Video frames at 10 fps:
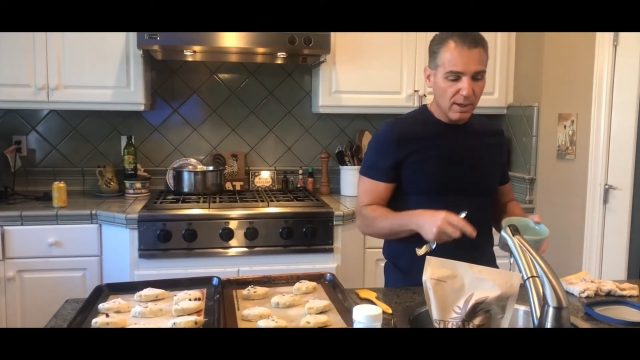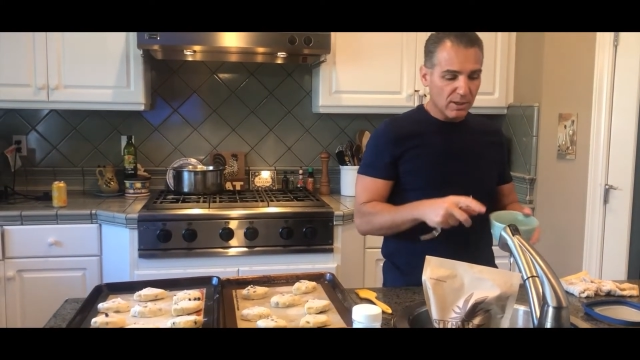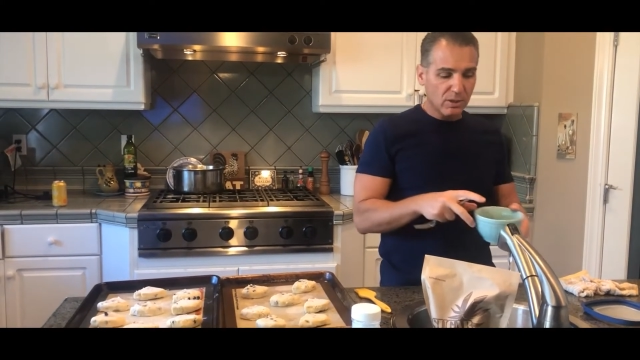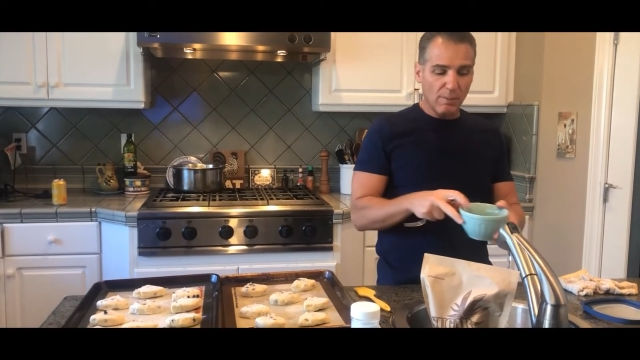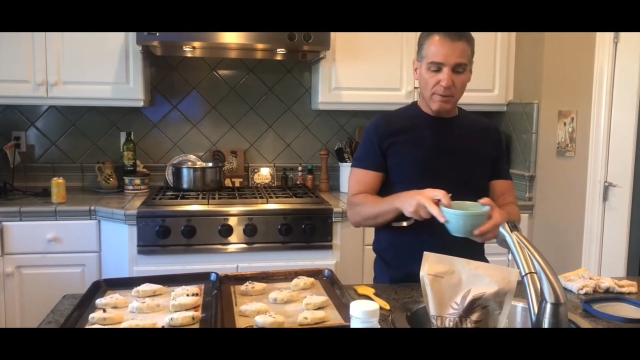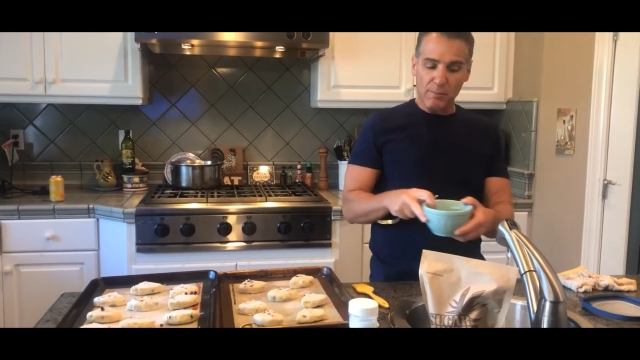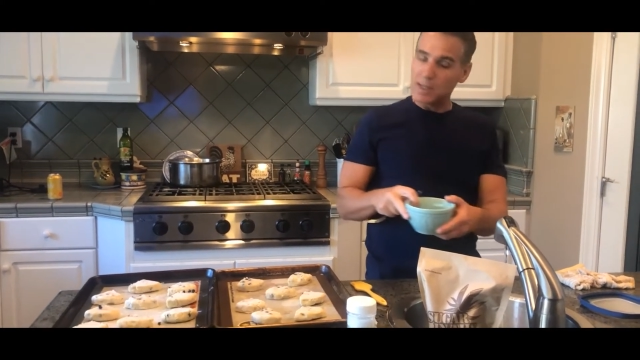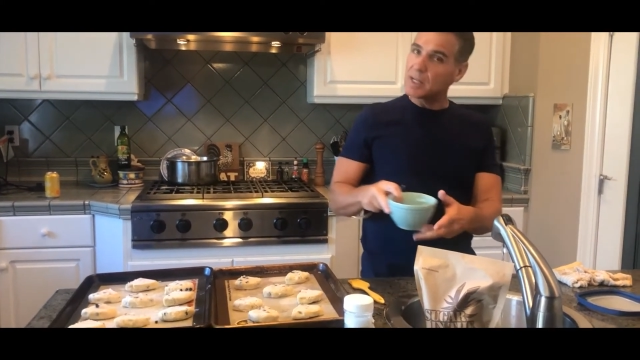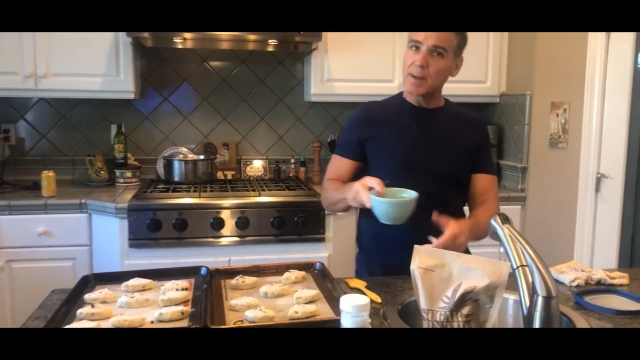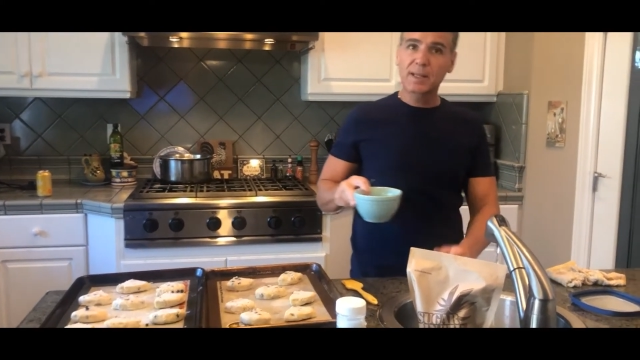So, but we
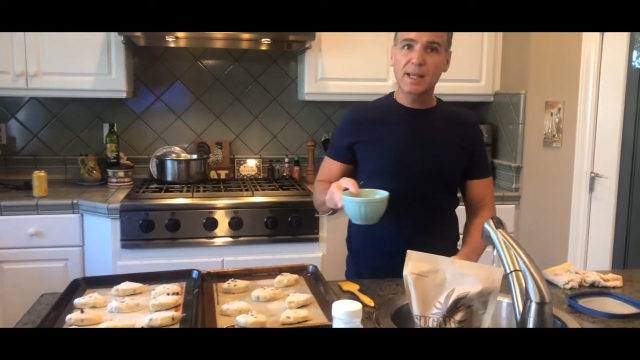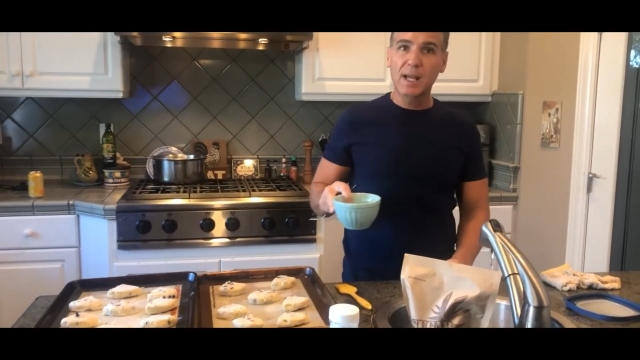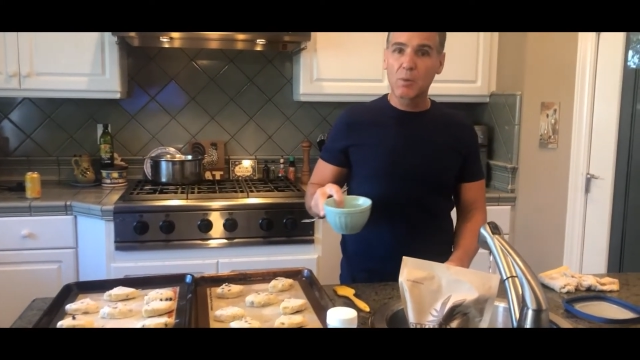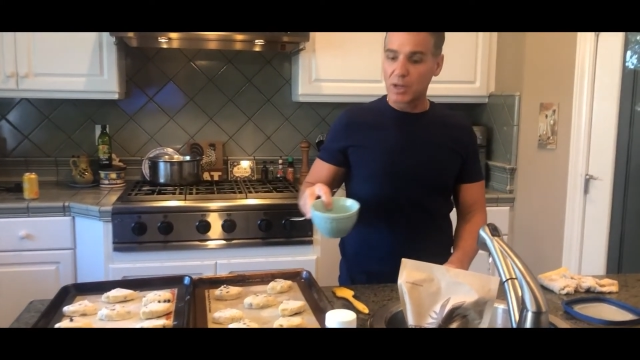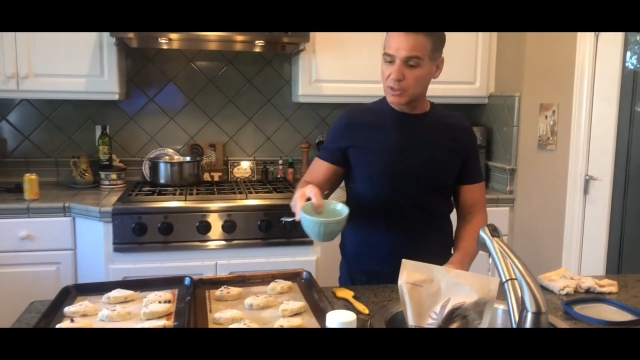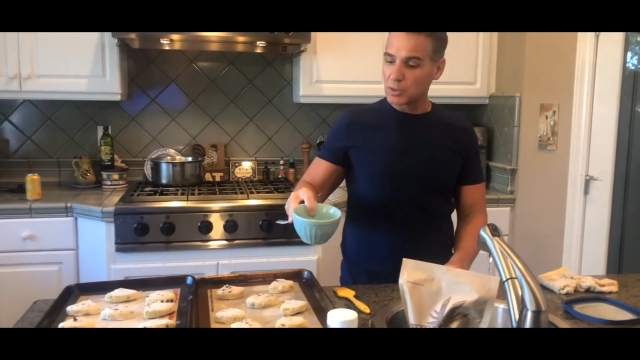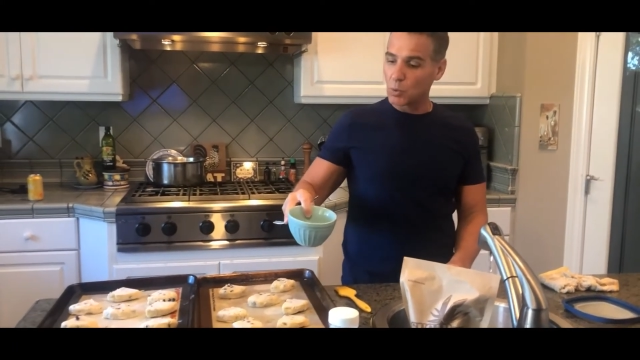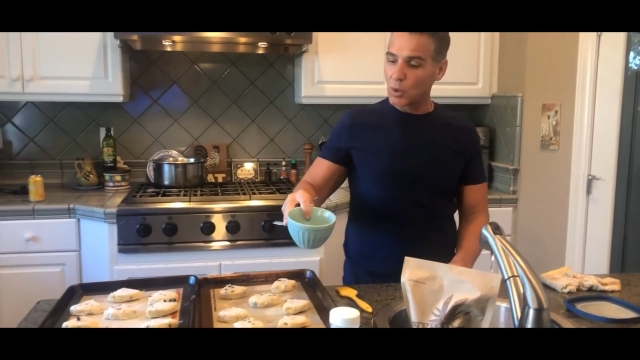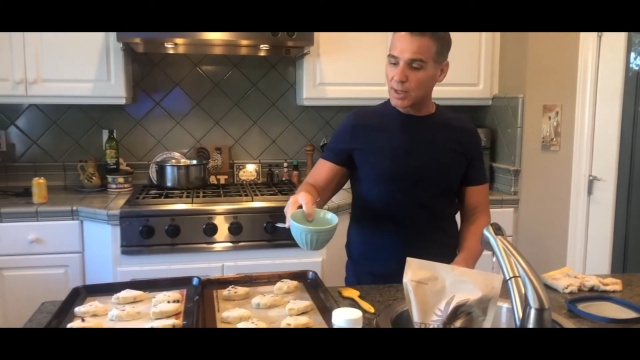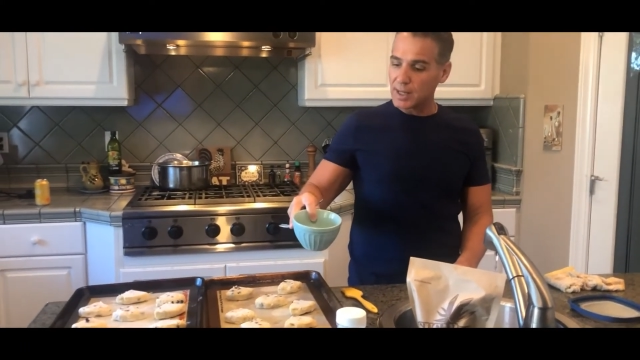need to make the egg wash. There's
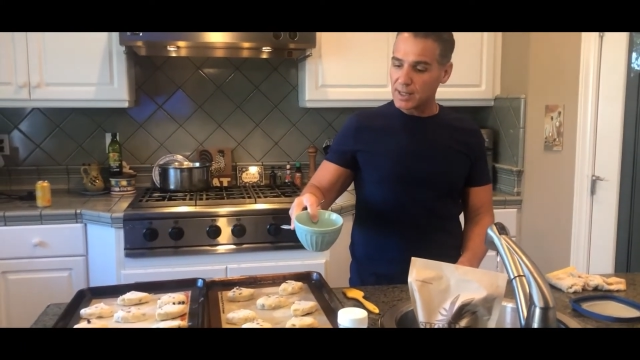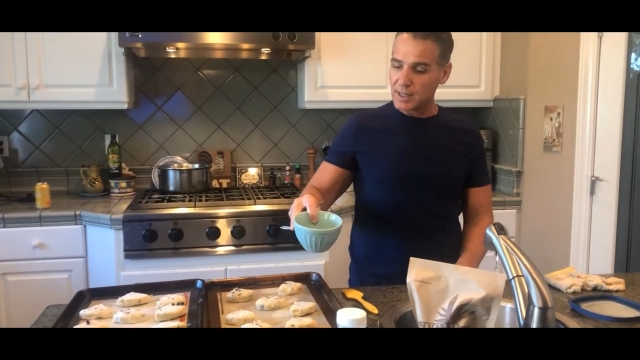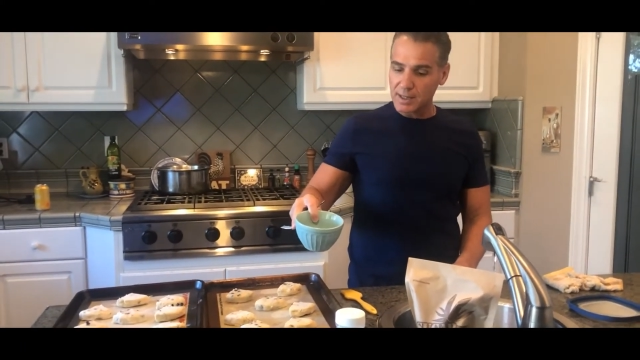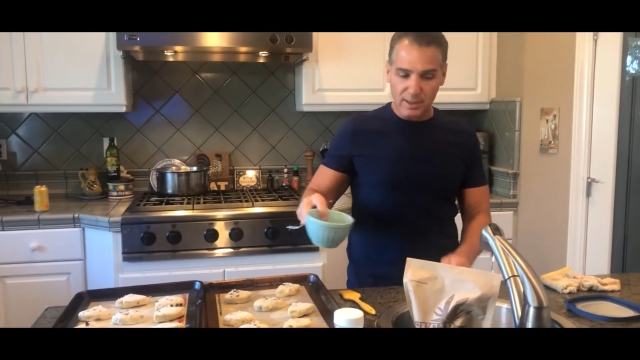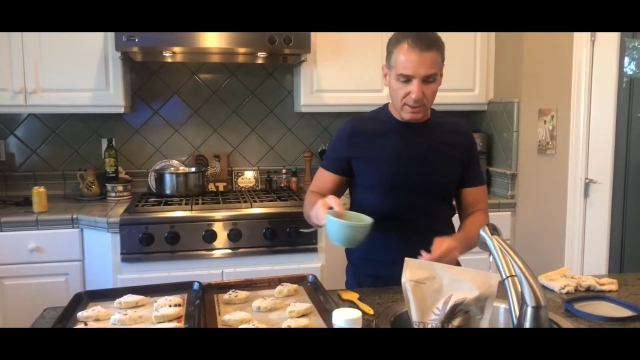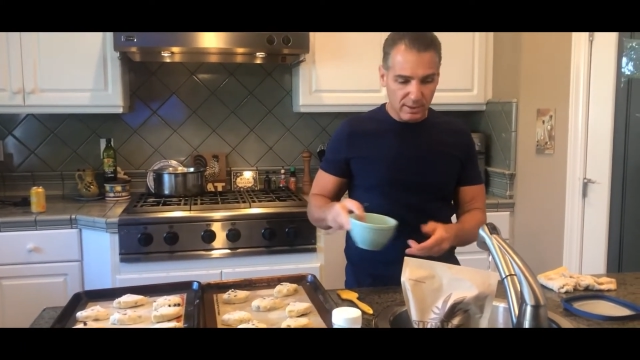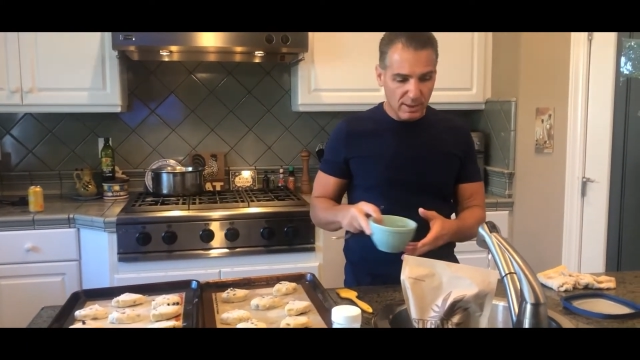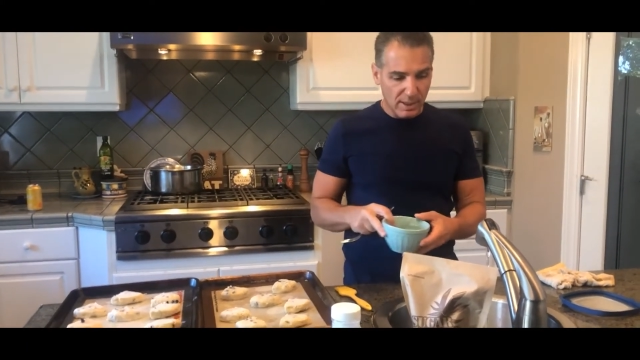1 egg in here,